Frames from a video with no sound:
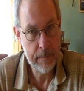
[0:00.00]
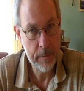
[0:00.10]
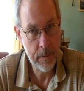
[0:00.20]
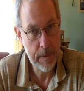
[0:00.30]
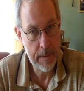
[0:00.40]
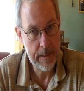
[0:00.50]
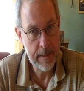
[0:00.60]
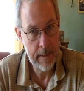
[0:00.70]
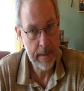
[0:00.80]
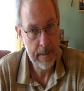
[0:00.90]
importantly,
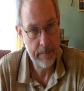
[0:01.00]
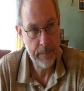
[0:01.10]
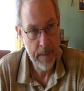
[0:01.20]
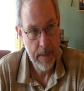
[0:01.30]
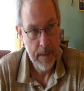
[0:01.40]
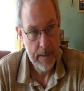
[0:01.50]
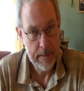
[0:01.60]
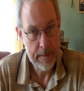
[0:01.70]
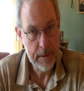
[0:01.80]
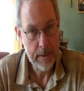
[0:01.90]
the
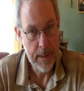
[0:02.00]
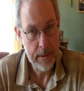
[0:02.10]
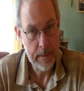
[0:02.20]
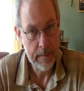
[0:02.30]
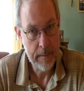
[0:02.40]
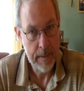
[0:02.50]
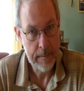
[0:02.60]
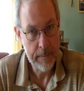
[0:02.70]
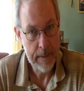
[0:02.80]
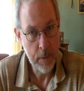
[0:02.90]
decision actually
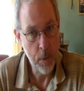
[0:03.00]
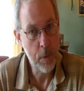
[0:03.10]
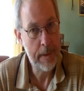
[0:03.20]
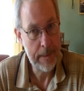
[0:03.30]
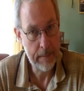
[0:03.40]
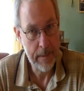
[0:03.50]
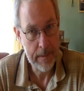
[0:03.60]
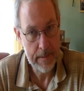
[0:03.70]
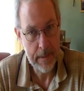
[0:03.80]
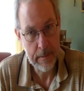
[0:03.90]
had been called in by
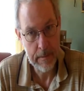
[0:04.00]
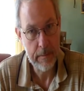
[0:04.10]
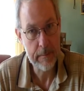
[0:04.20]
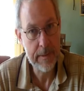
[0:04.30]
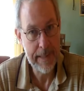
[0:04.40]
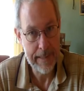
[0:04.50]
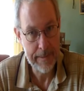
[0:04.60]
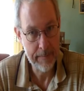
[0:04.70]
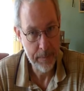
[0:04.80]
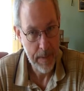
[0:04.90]
the Secretary of
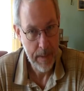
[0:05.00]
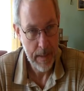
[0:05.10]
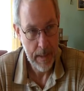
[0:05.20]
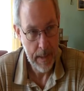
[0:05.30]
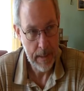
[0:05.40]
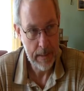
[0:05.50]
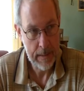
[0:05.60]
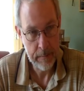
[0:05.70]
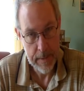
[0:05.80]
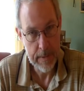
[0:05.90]
State. And
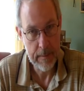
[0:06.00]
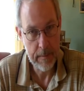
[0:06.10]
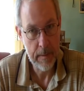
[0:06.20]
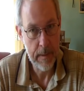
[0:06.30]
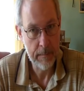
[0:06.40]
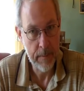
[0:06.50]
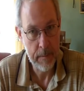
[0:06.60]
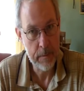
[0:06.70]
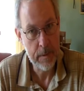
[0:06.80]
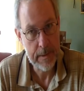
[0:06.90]
the reason
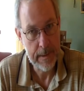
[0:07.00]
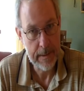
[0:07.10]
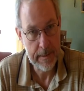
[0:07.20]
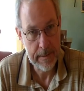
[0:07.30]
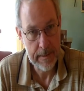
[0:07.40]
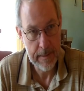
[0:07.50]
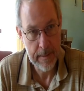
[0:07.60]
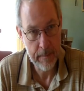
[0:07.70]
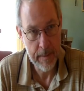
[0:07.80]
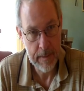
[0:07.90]
that was stated
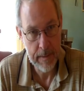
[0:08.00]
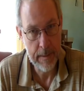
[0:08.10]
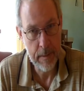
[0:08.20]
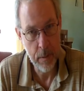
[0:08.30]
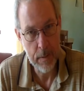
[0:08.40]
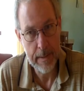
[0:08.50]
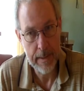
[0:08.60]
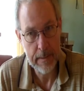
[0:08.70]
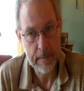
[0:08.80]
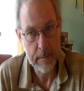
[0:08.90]
in the calling
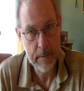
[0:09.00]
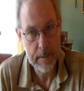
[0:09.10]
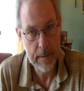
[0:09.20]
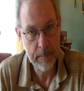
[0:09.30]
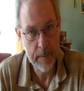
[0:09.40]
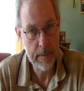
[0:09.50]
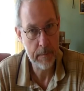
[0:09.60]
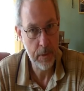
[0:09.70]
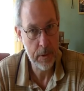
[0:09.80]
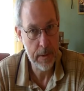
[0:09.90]
letter was that the
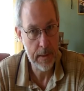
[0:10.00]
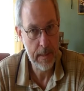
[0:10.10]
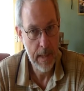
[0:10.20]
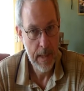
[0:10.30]
project